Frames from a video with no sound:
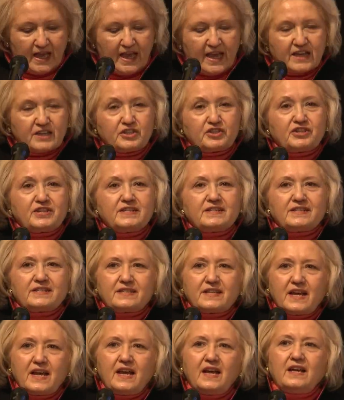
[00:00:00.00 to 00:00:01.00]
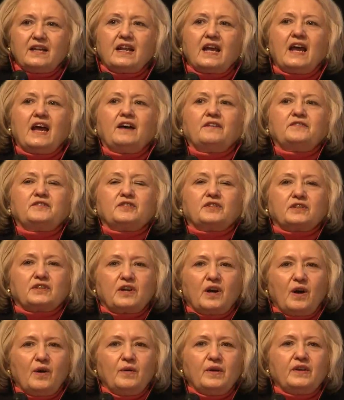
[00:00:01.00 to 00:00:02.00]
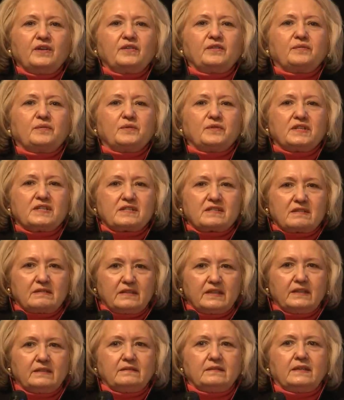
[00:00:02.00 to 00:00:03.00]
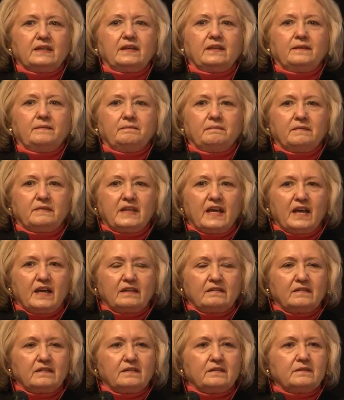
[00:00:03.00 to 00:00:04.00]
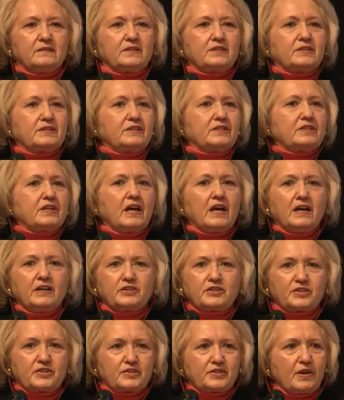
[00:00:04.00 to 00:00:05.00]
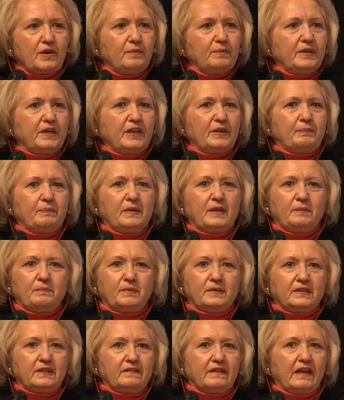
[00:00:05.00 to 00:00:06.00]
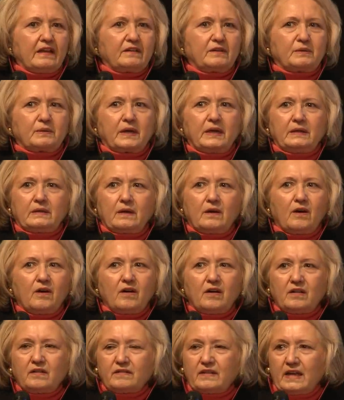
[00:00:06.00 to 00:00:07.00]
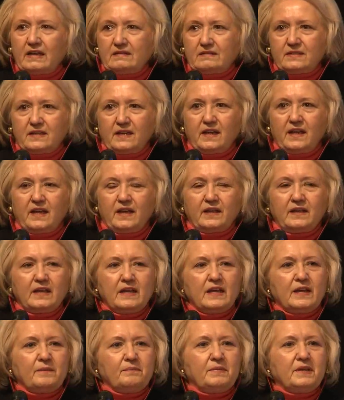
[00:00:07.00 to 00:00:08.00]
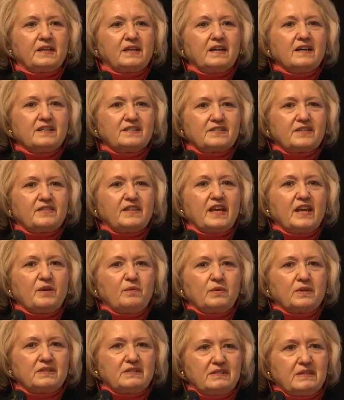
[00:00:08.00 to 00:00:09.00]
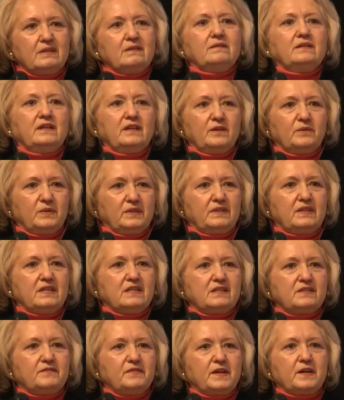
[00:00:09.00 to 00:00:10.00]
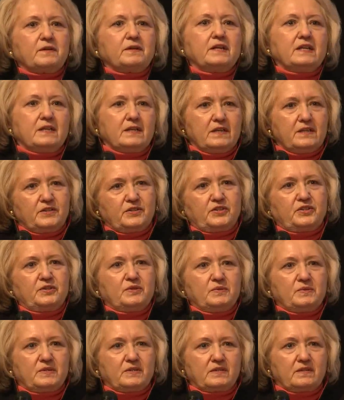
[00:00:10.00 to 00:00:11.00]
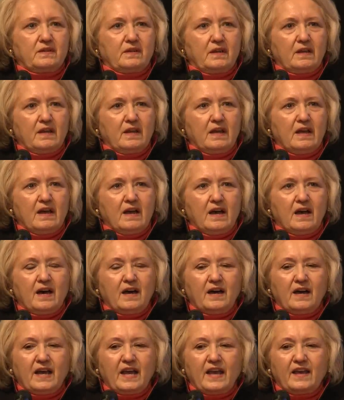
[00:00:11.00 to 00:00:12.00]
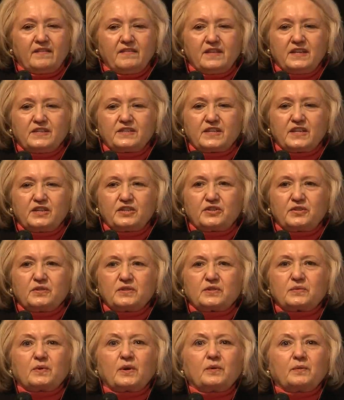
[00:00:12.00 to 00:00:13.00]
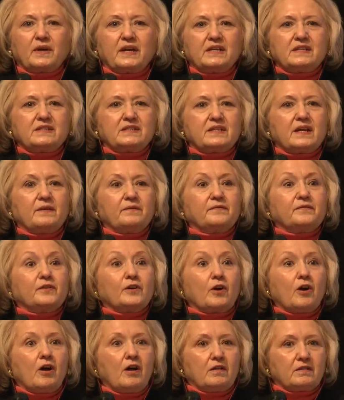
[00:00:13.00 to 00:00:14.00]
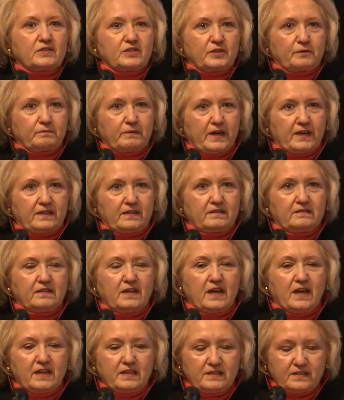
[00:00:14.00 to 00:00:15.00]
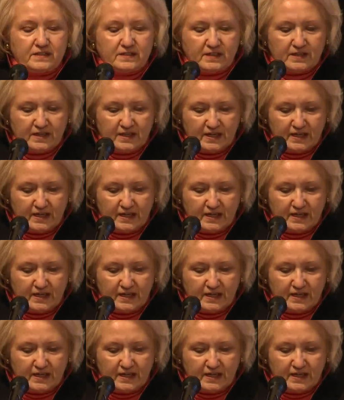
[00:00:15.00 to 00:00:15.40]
And she said, after going through this litany that touched so many people in that great hall that day because they were dealing with these very issues, and these issues were raised up for all to recognize.